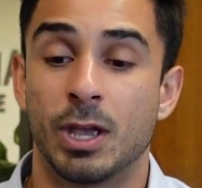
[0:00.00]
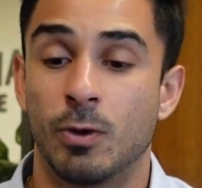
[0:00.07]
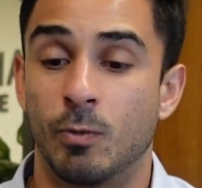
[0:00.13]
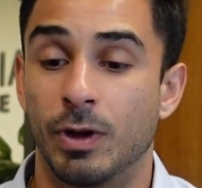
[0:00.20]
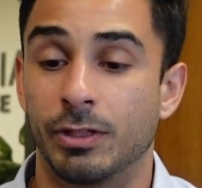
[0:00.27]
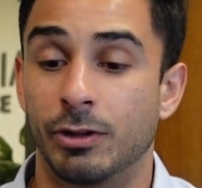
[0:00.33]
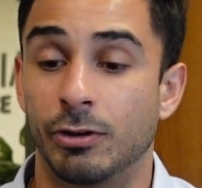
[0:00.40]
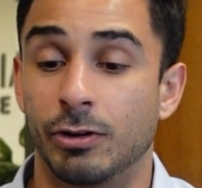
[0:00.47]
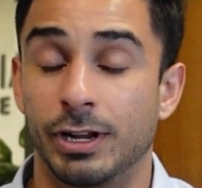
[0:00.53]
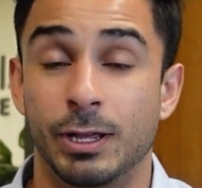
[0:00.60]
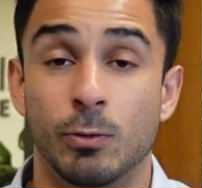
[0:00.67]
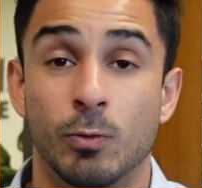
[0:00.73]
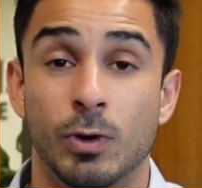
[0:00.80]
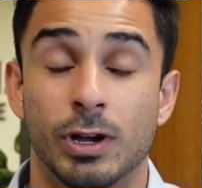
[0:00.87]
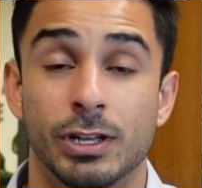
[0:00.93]
whether
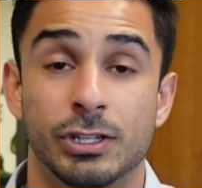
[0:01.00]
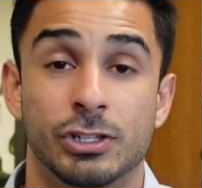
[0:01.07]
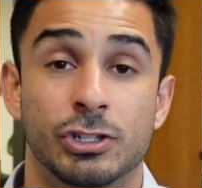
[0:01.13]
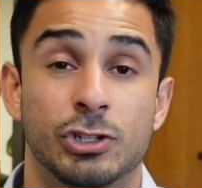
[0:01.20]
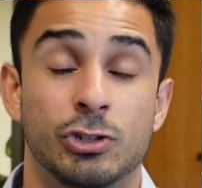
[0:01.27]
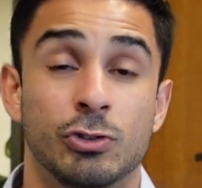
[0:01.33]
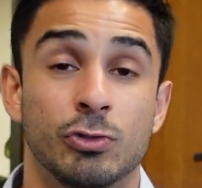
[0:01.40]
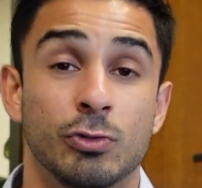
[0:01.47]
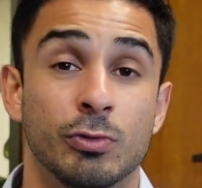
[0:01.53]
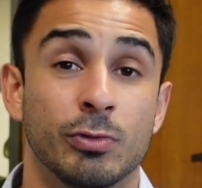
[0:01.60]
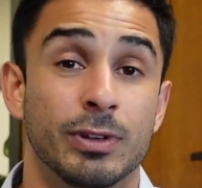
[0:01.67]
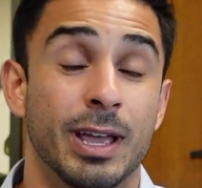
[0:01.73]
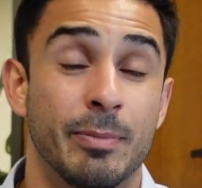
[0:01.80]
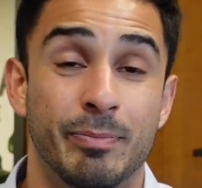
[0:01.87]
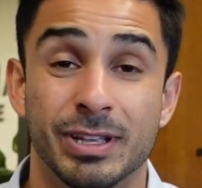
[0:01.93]
it was to
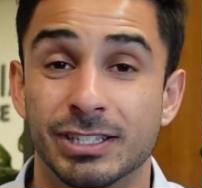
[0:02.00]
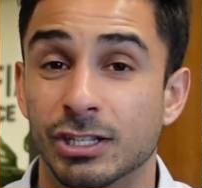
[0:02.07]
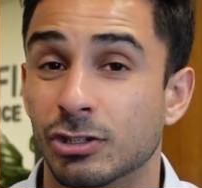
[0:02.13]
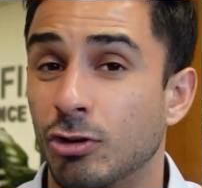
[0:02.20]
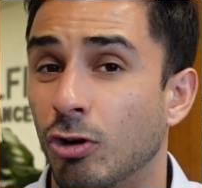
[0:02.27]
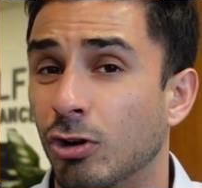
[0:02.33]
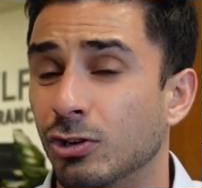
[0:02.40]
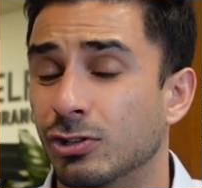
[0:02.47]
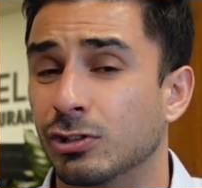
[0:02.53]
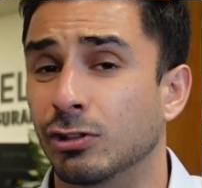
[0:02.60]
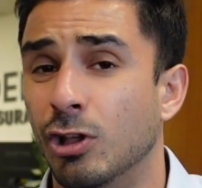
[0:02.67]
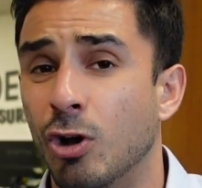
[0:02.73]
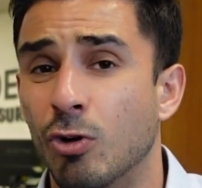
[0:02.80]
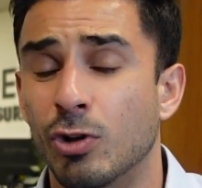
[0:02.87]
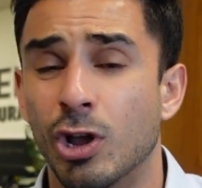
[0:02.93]
get business cards,
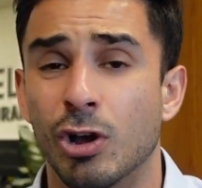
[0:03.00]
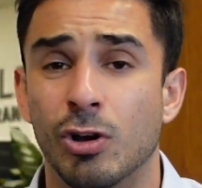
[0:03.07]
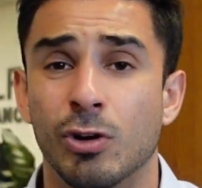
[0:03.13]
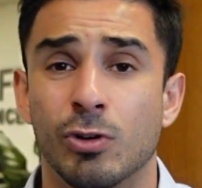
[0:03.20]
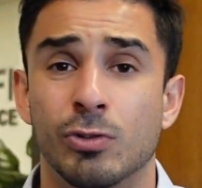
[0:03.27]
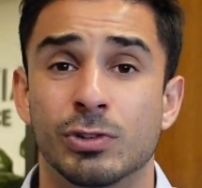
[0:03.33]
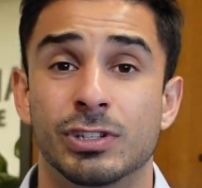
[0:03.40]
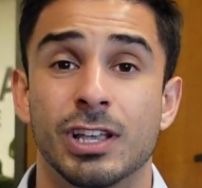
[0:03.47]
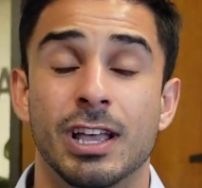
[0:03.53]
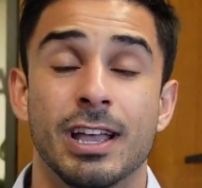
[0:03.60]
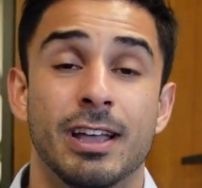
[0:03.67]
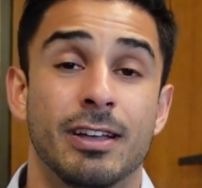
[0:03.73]
logos,